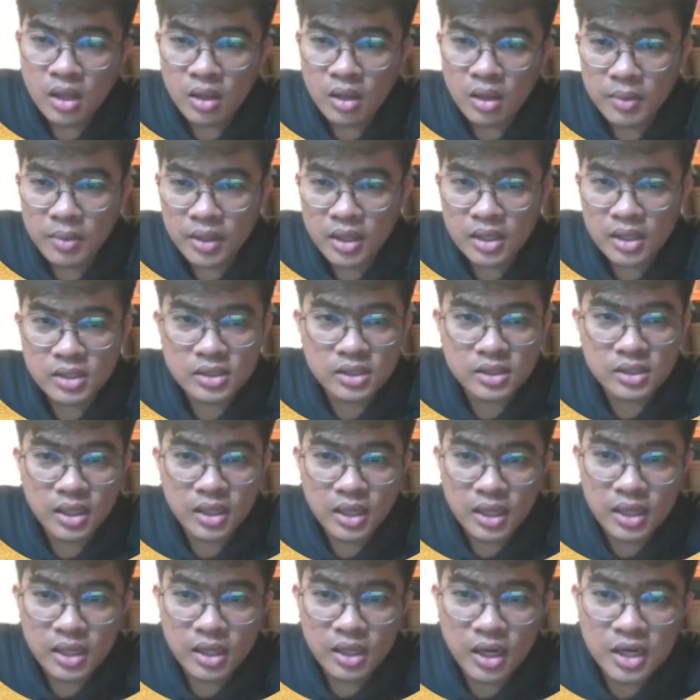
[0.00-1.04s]
because
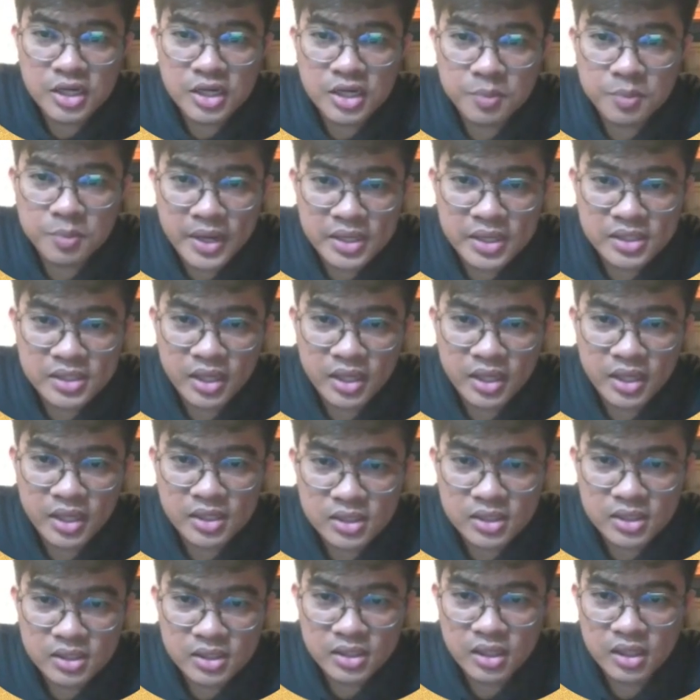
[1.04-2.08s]
in large
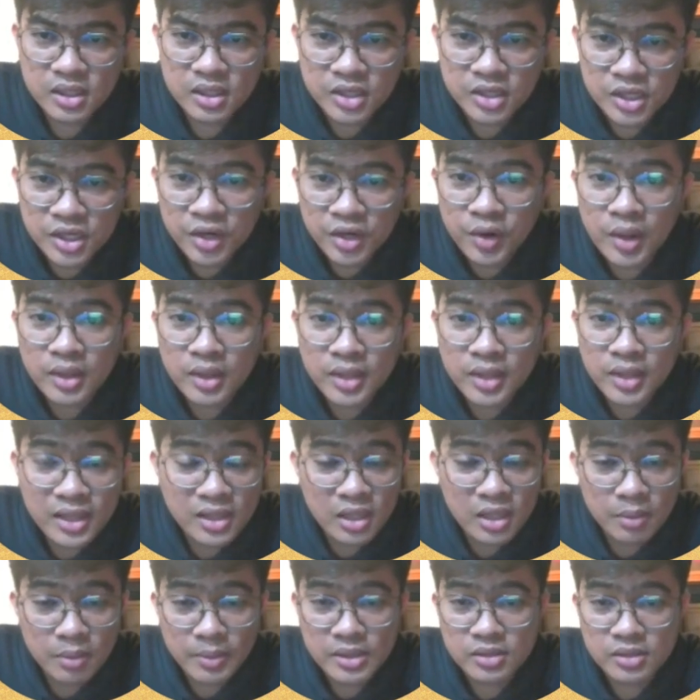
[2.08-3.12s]
basins, general
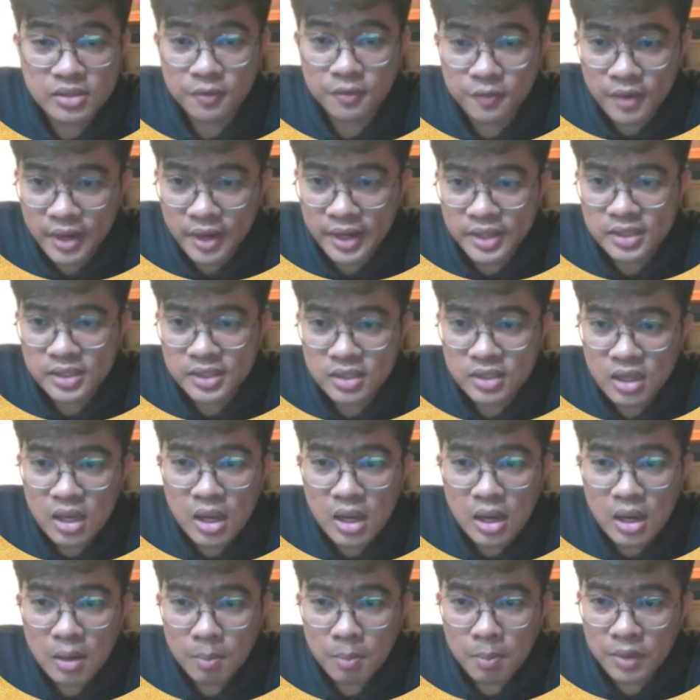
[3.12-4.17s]
data may suffice,
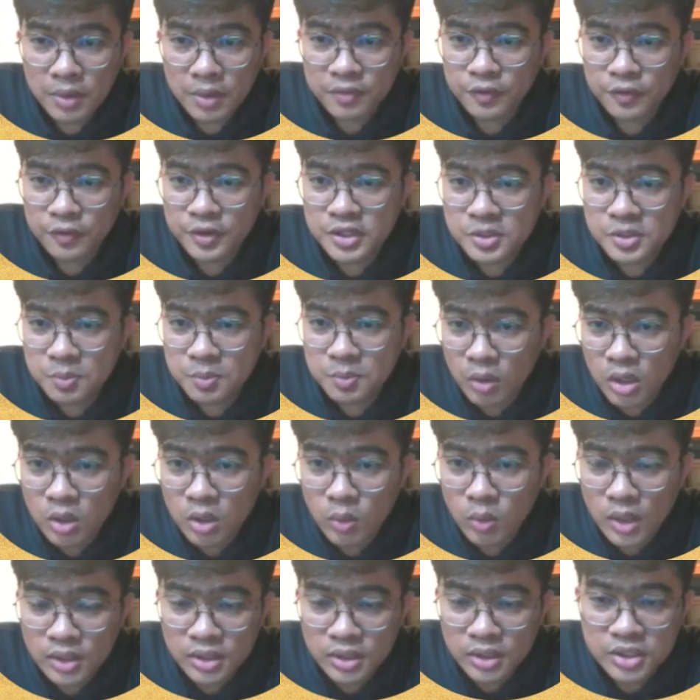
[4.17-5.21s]
but for small
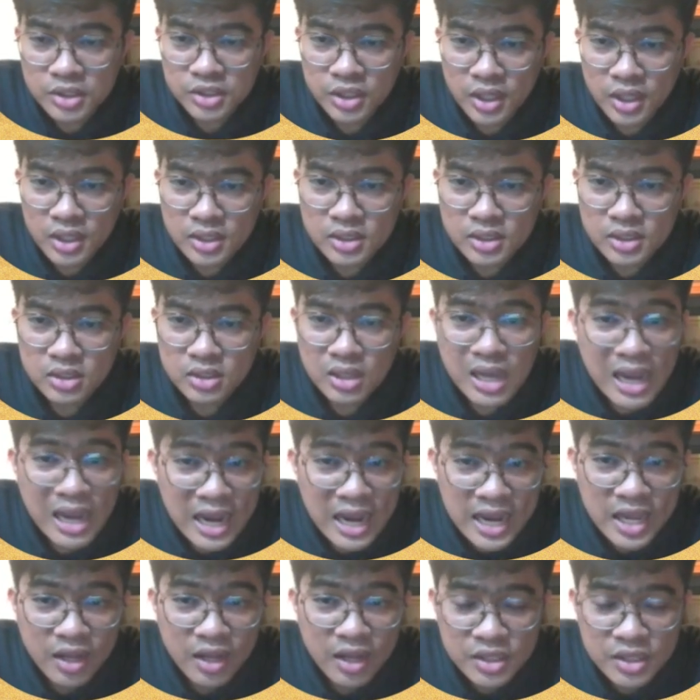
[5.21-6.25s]
watersheds,
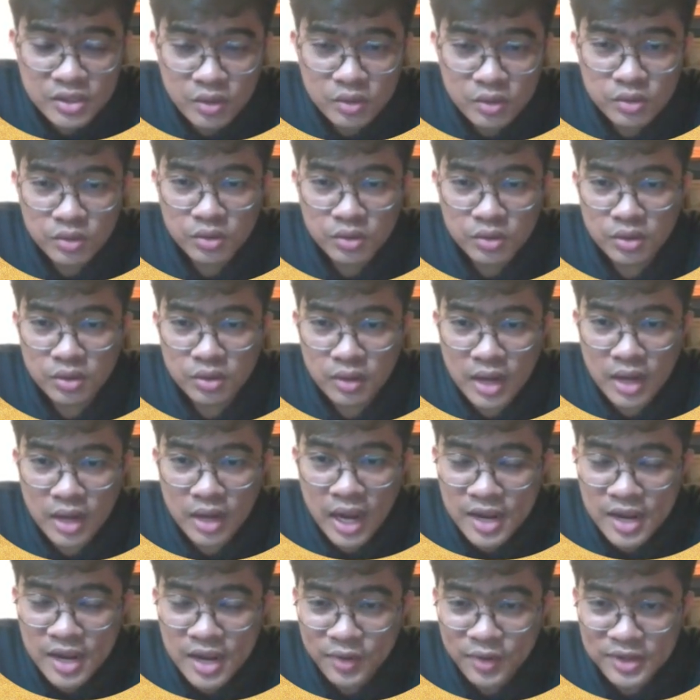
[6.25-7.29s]
high
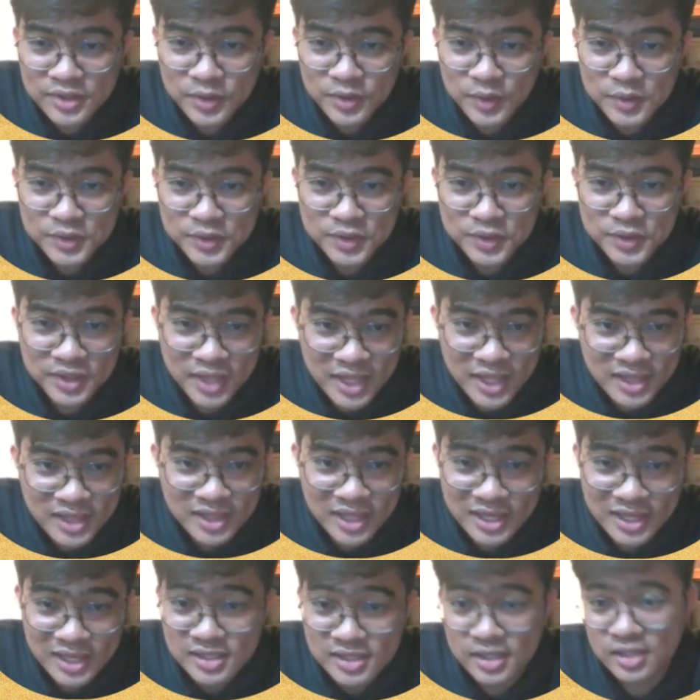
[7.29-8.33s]
resolution
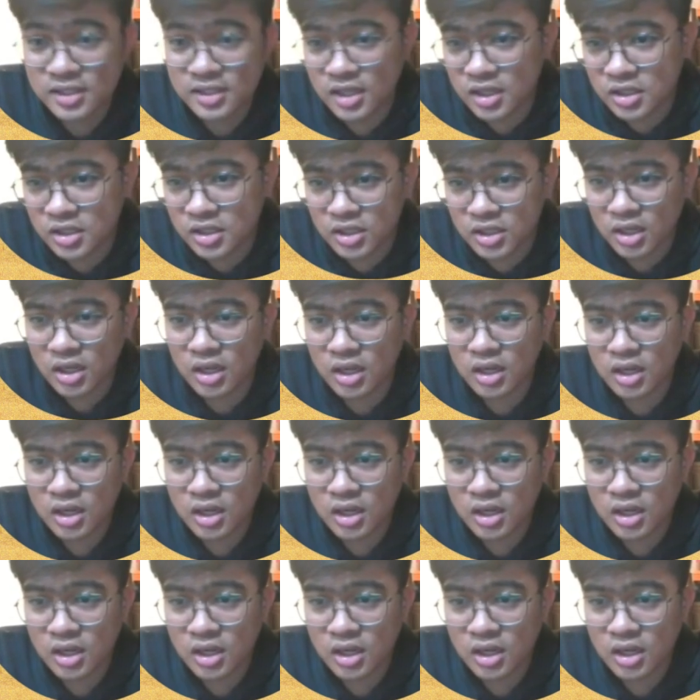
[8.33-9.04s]
data is essential.